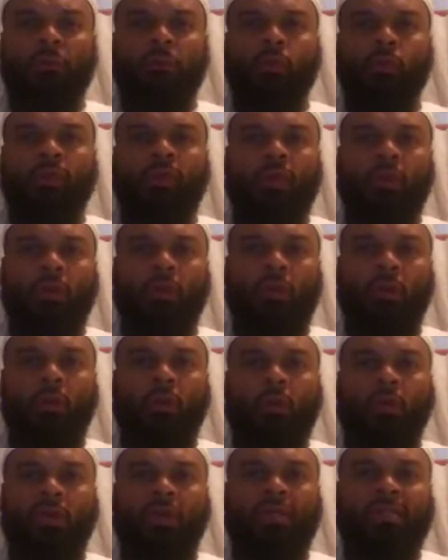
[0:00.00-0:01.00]
with the
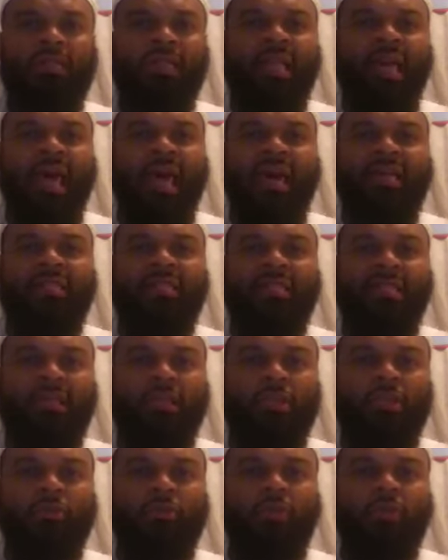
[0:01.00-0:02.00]
longest
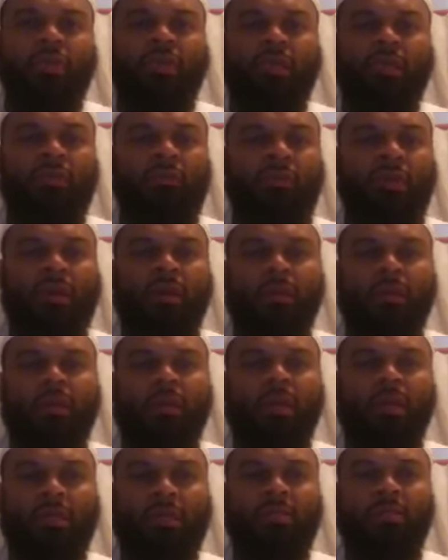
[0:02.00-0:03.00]
lasting treaty in
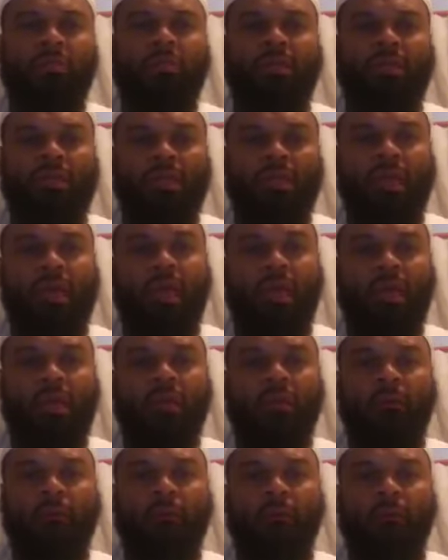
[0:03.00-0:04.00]
American history to date.
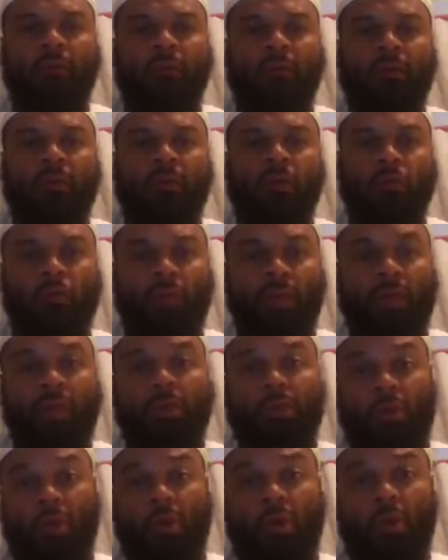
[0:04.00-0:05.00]
The treaty
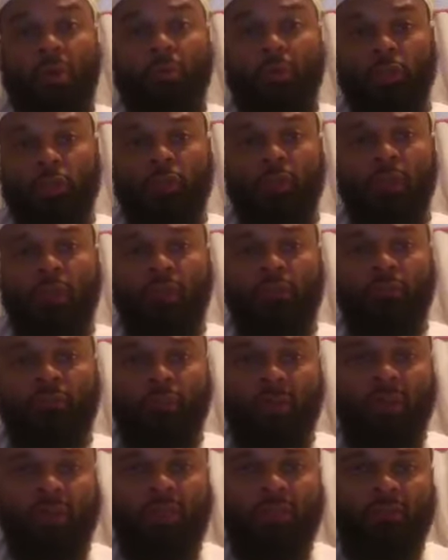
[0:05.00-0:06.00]
is called the Treaty of
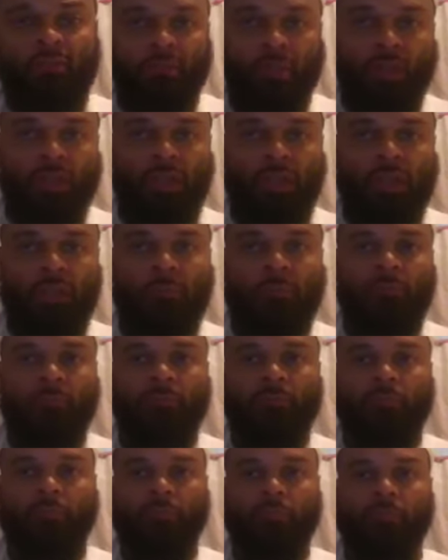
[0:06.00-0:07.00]
Peace and Friendship,
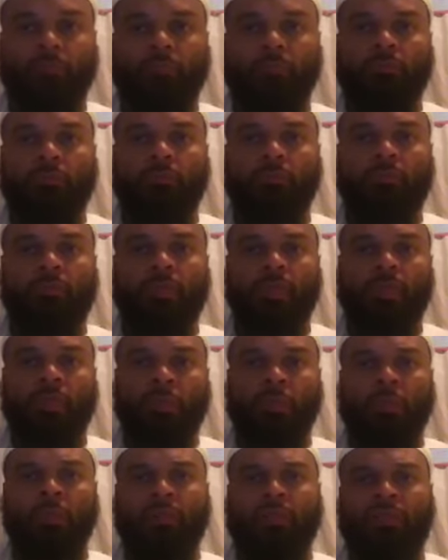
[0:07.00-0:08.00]

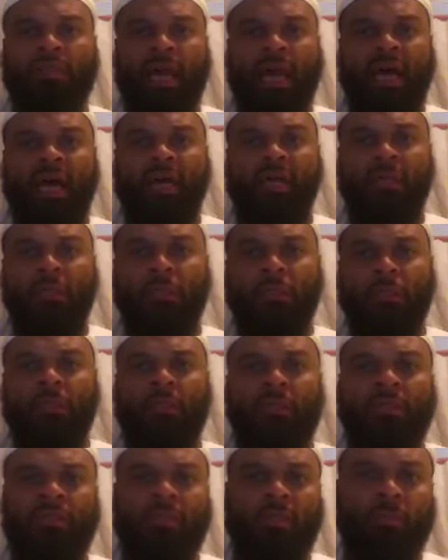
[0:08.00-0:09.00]
signed
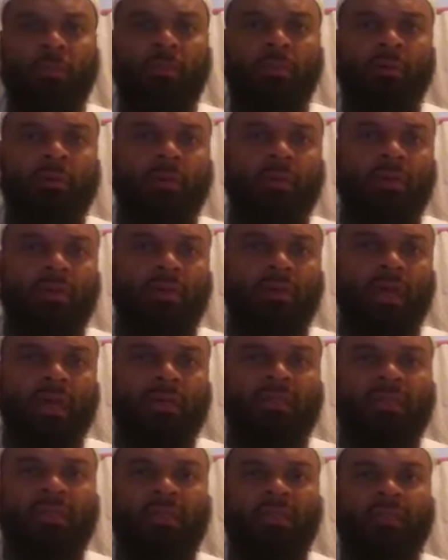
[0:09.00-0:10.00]
December
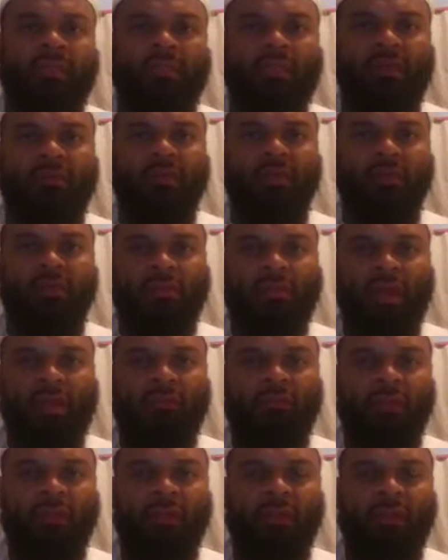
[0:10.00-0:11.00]

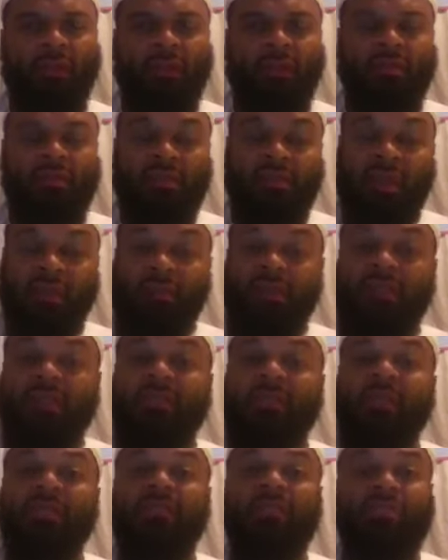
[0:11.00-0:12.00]

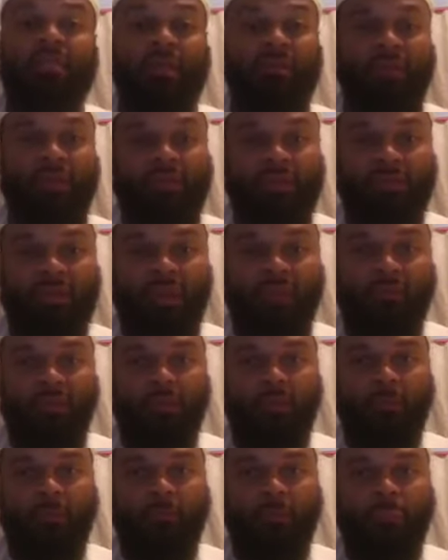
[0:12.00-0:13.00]

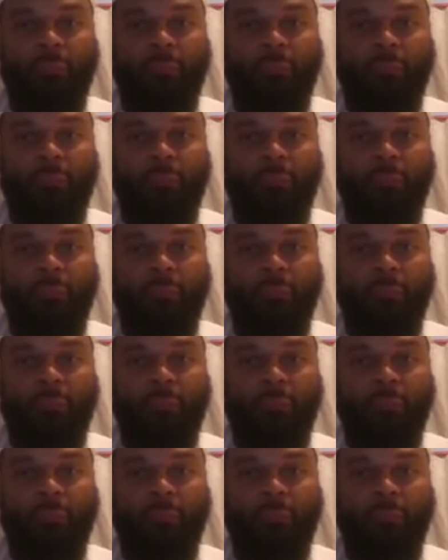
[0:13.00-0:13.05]
1777